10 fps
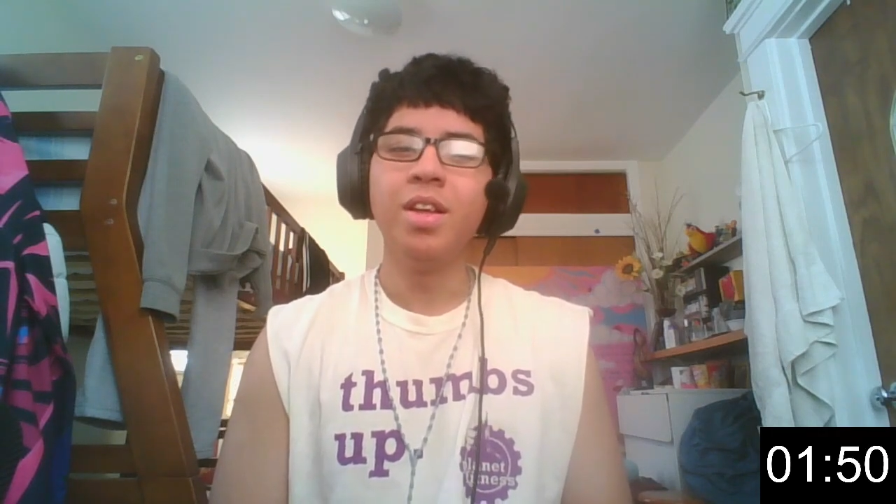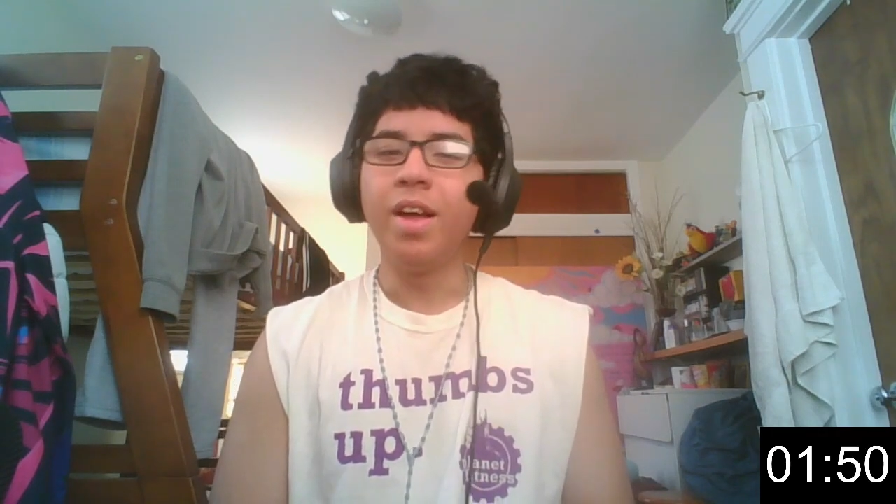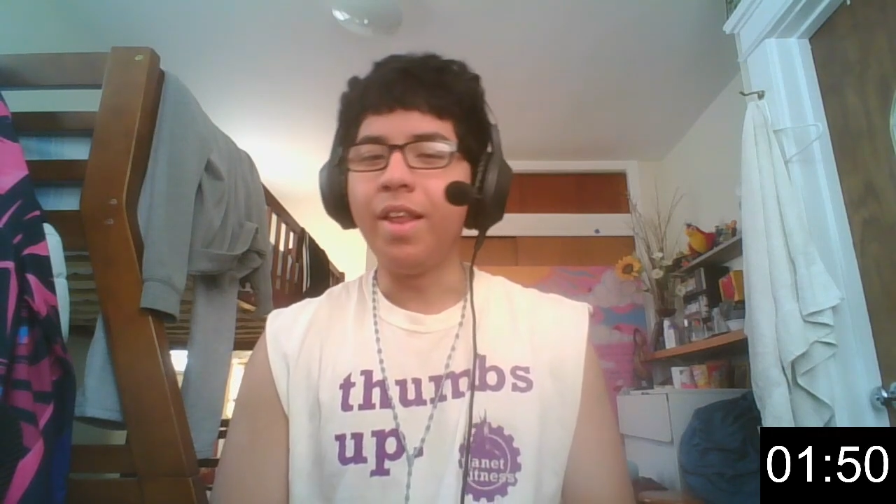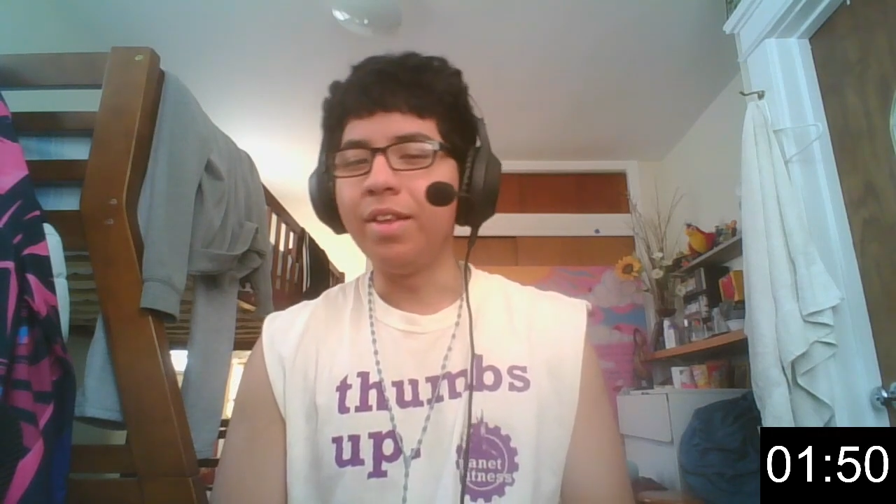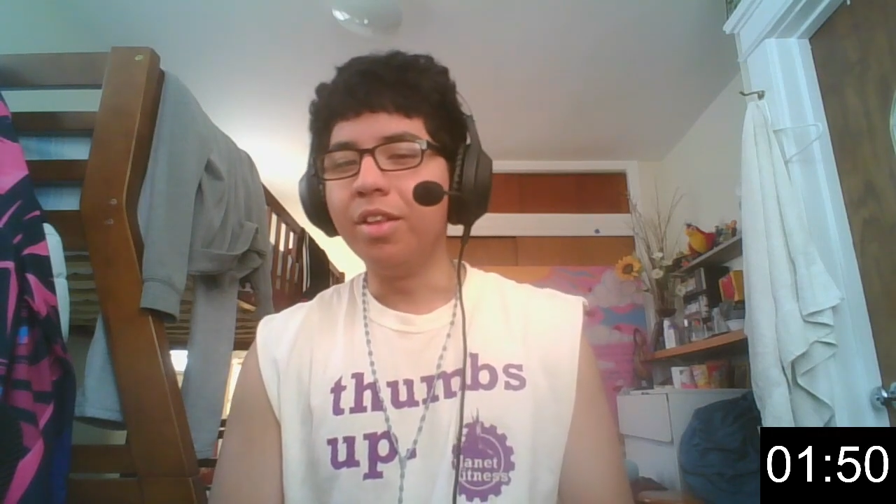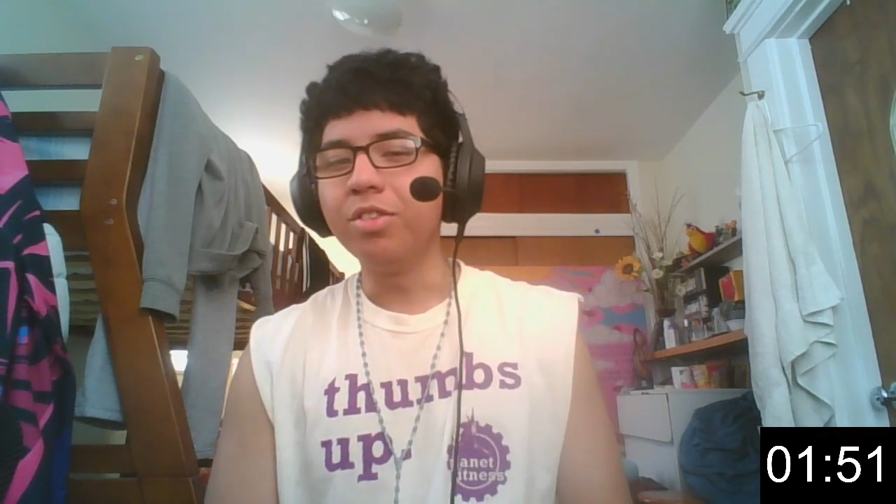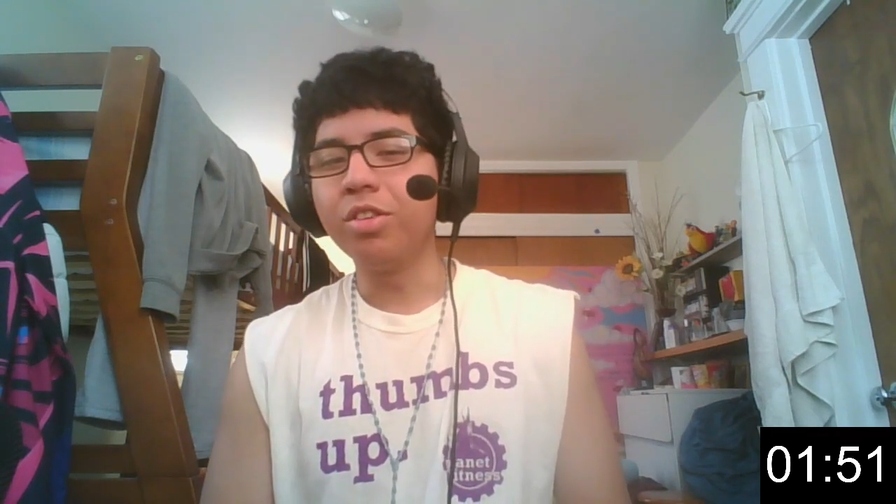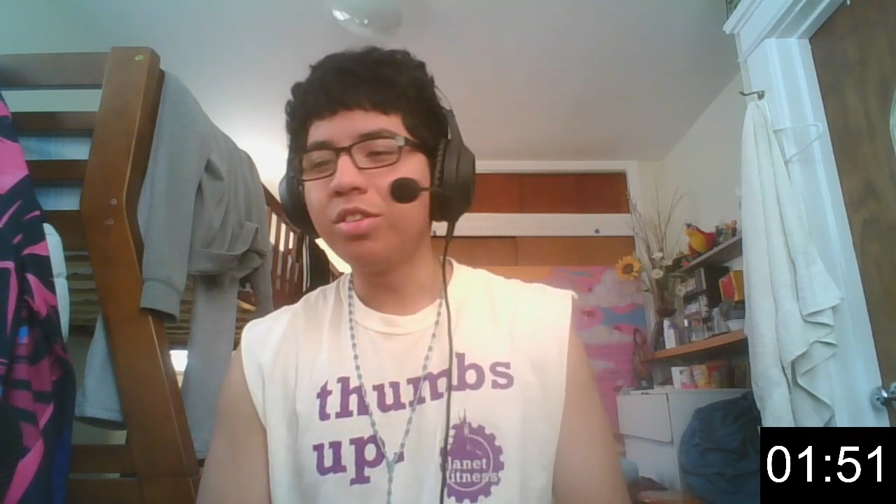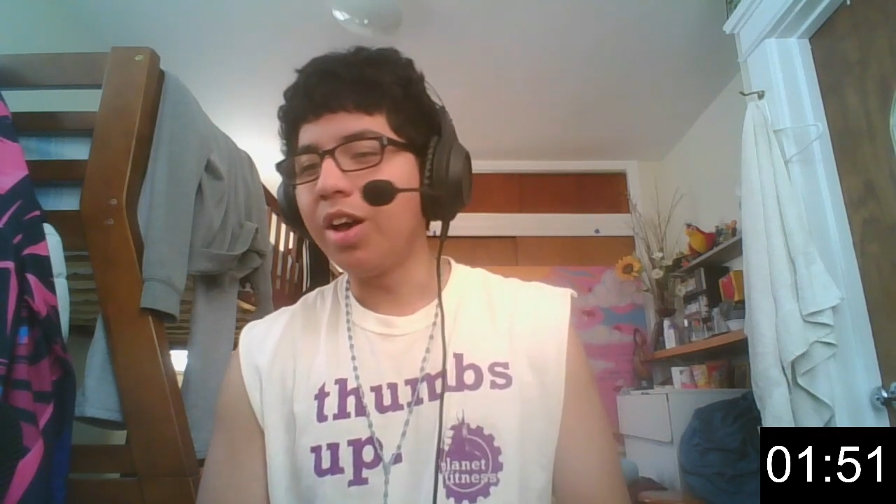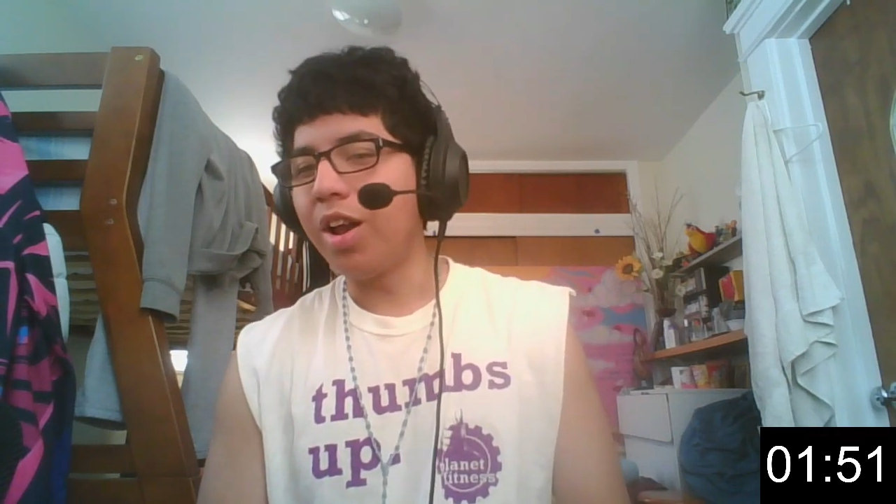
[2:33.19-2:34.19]
And then let's
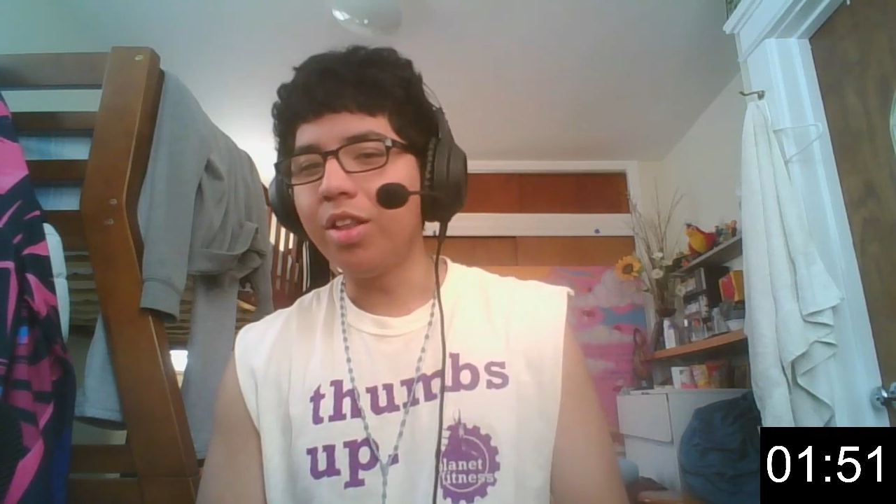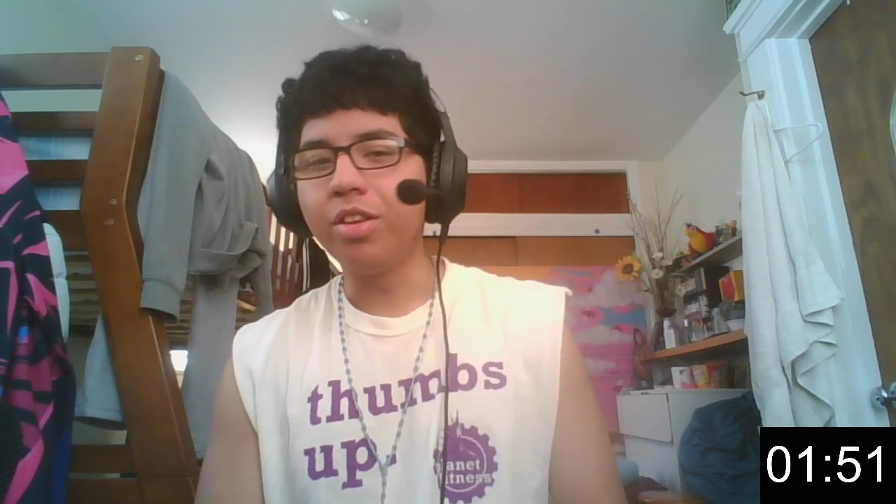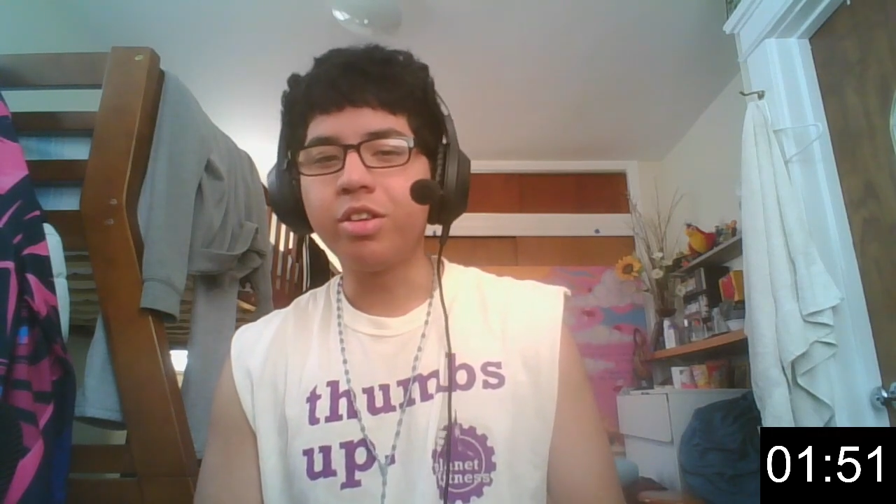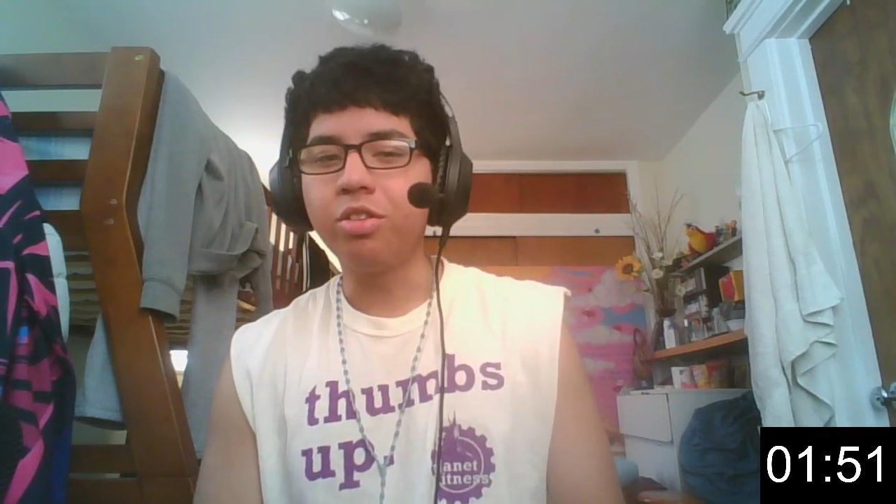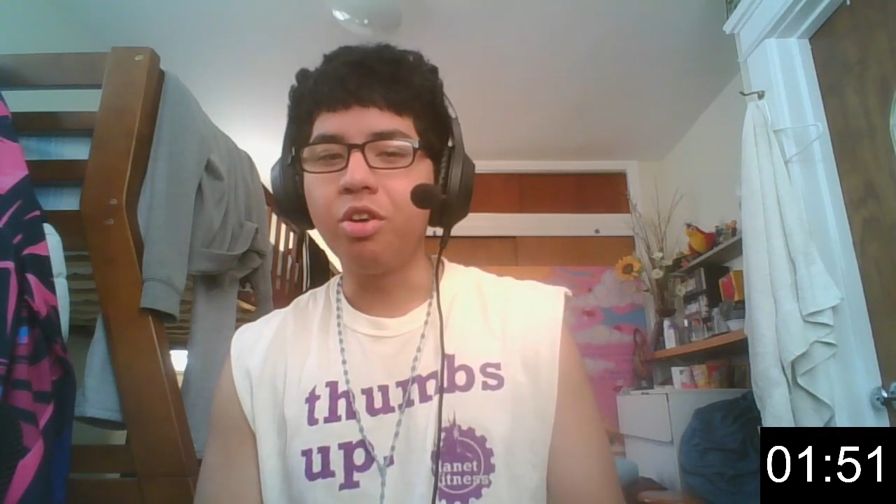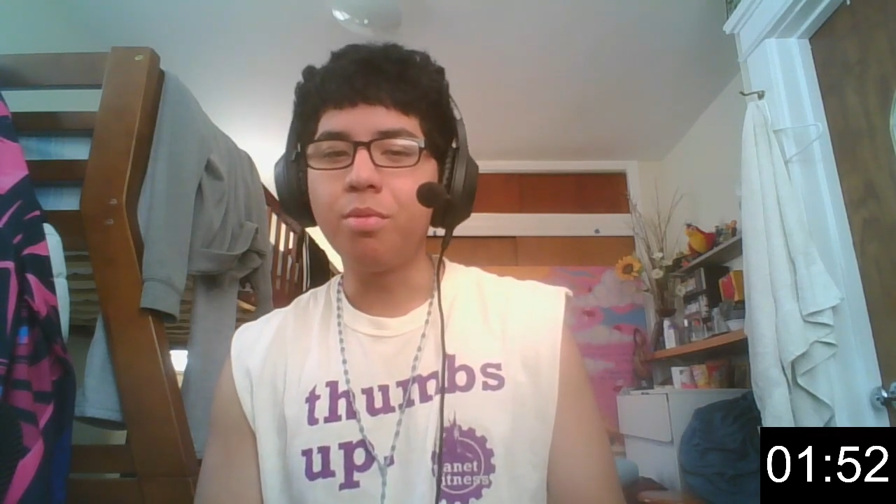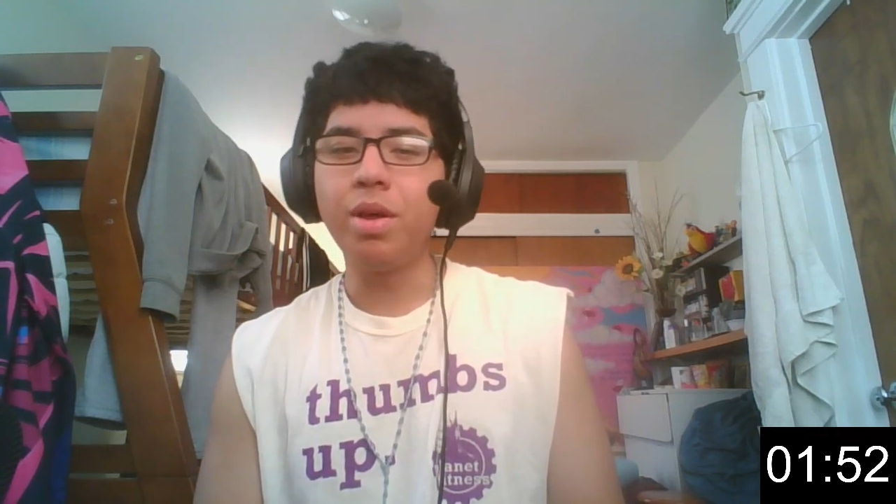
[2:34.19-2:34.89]
just say that's not the only